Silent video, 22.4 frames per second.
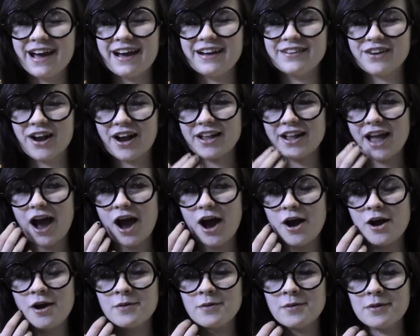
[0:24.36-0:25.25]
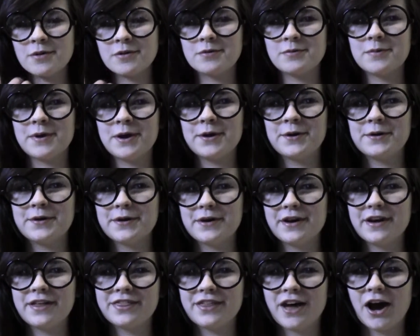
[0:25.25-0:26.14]
And right now I'm on about
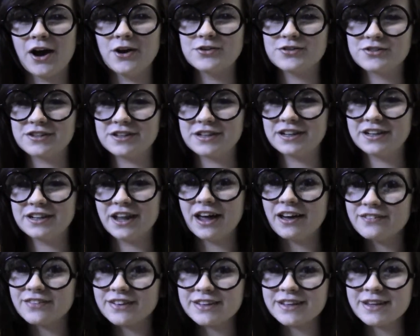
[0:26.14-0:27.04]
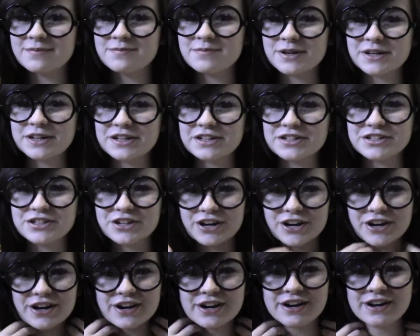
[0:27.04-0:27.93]
one thousand eleven, I'm pretty
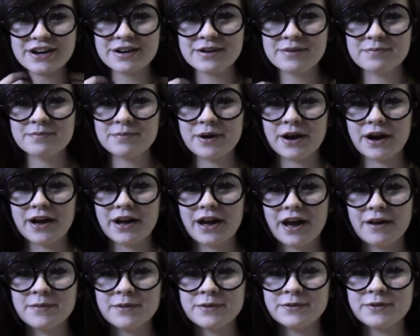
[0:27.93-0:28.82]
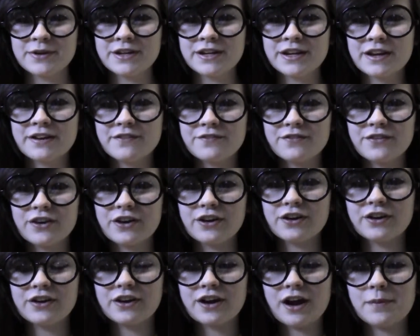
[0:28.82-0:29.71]
sure. But I've been reading it
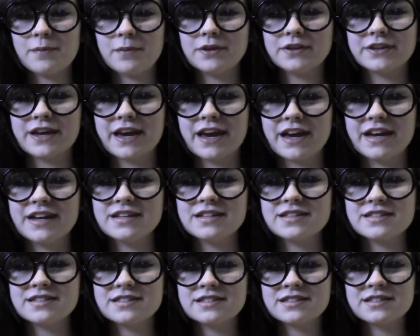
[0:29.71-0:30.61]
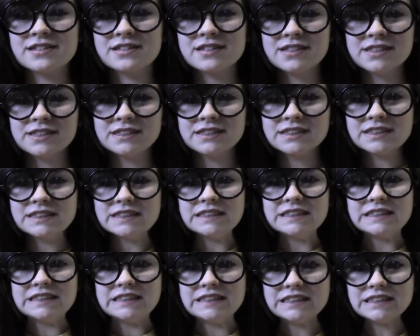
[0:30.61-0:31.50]
for a couple days,
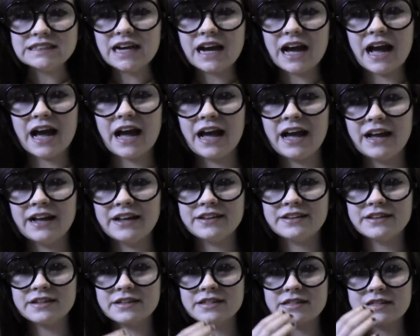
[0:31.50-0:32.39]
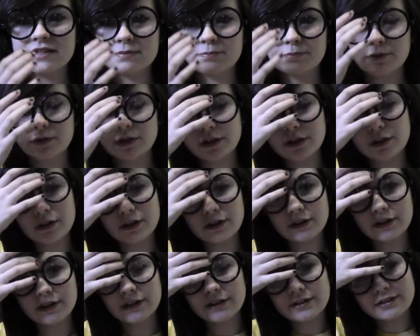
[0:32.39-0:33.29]
and it's pretty
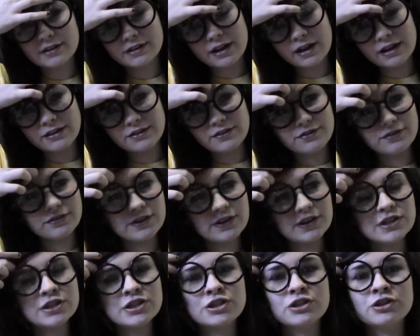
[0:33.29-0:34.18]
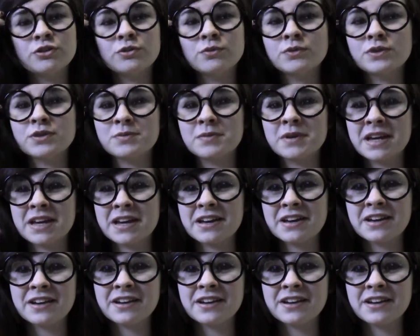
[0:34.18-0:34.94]
good. It's kind of consumed me.